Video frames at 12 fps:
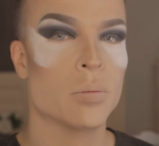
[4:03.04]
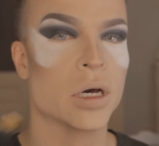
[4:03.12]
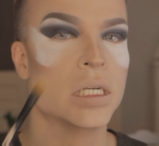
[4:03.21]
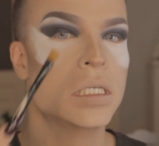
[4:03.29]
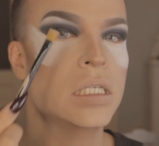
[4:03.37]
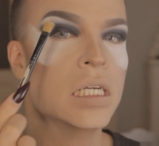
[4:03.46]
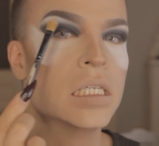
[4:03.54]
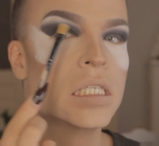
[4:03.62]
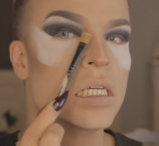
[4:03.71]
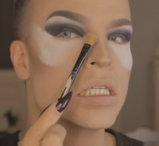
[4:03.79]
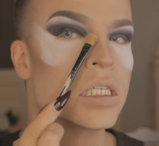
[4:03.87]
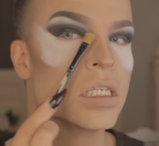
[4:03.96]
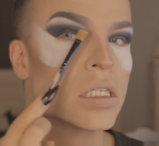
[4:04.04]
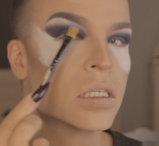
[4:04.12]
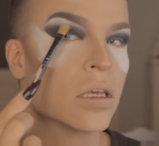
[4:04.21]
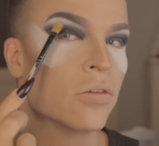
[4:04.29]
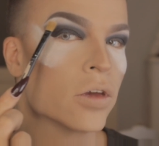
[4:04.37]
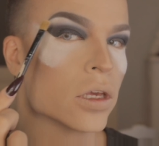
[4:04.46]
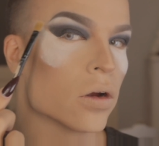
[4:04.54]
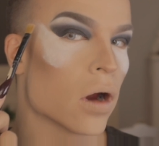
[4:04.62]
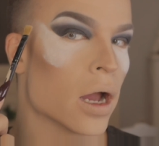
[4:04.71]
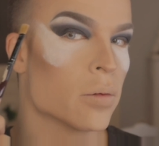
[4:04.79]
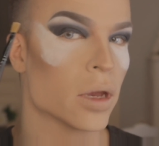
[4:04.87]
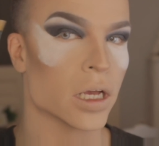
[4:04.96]
But this is just giving your
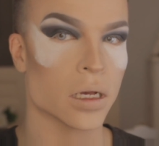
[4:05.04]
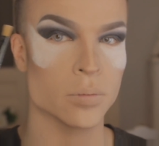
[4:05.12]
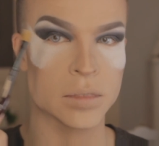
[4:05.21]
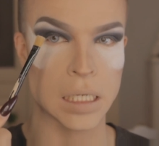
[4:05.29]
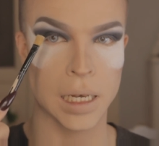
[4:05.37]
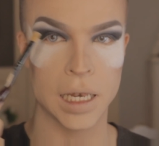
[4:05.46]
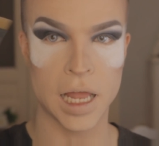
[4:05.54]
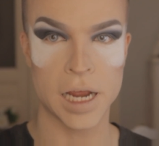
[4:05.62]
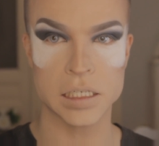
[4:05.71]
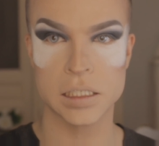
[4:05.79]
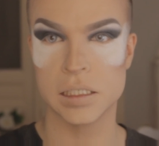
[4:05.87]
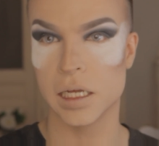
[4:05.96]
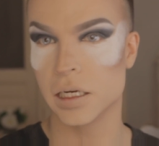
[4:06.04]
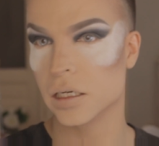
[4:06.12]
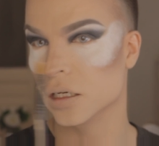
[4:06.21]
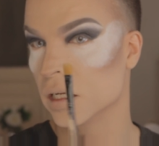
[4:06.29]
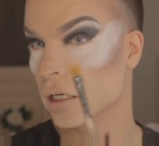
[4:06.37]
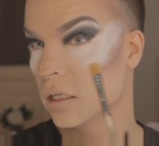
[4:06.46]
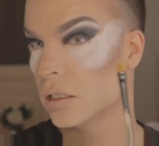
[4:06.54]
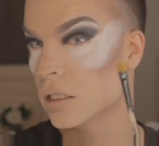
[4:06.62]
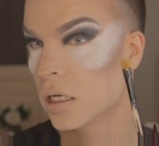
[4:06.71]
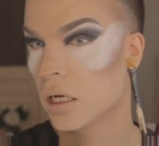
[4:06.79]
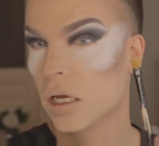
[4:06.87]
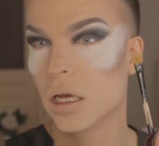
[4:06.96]
eye makeup the light that it
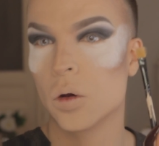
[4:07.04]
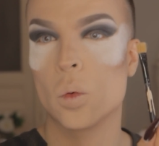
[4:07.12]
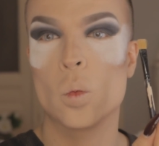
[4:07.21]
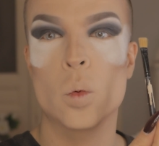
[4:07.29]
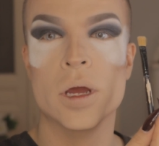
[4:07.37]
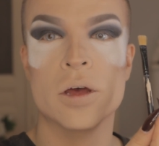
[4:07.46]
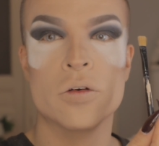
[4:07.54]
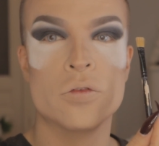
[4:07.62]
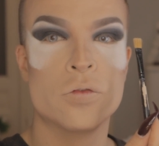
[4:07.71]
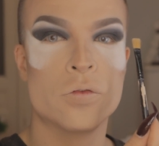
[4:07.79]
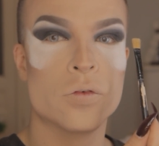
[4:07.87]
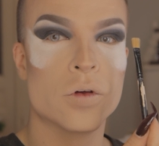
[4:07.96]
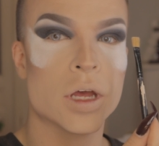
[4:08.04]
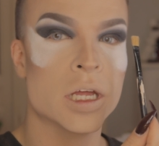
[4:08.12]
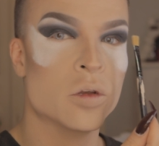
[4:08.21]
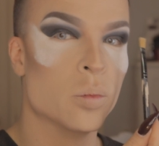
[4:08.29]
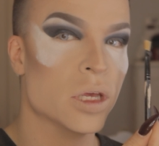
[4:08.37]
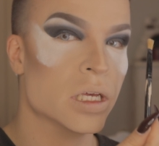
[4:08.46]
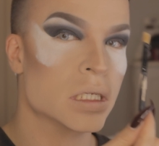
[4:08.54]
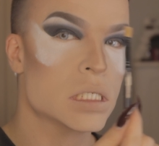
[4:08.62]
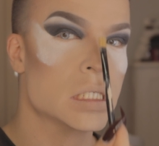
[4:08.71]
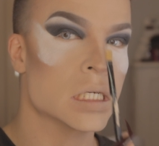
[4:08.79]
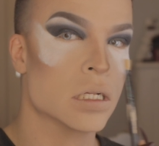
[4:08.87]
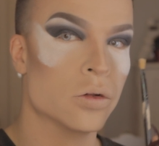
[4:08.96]
needs, with it being
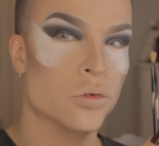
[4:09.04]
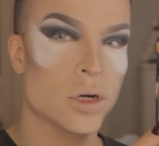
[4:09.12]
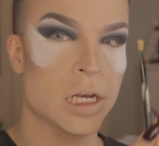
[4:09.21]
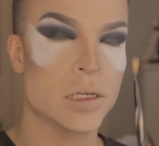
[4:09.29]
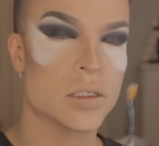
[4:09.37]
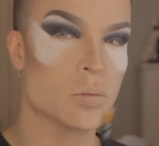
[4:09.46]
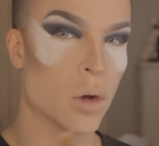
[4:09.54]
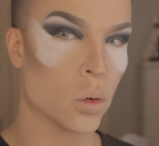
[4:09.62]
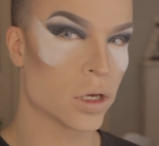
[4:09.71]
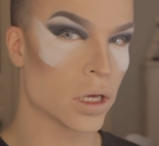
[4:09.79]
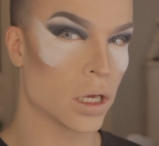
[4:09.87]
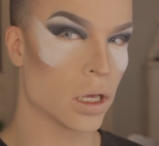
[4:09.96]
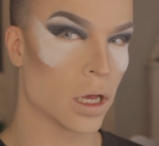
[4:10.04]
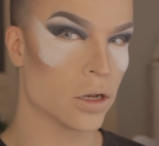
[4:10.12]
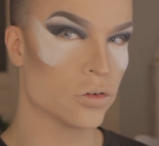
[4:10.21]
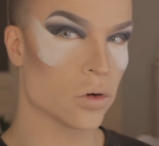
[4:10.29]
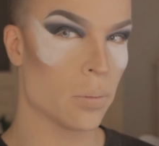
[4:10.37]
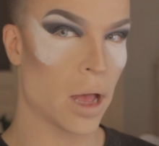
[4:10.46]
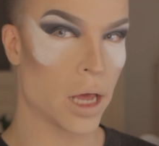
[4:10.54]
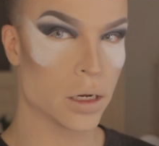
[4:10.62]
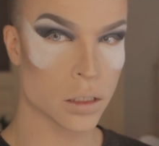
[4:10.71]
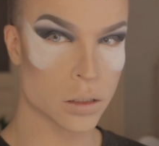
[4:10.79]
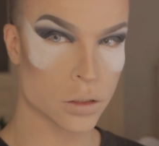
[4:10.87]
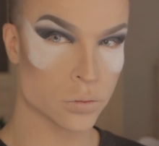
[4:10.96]
still really smoky and
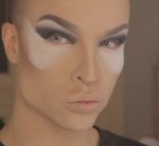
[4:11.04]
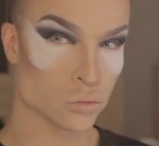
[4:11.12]
dramatic.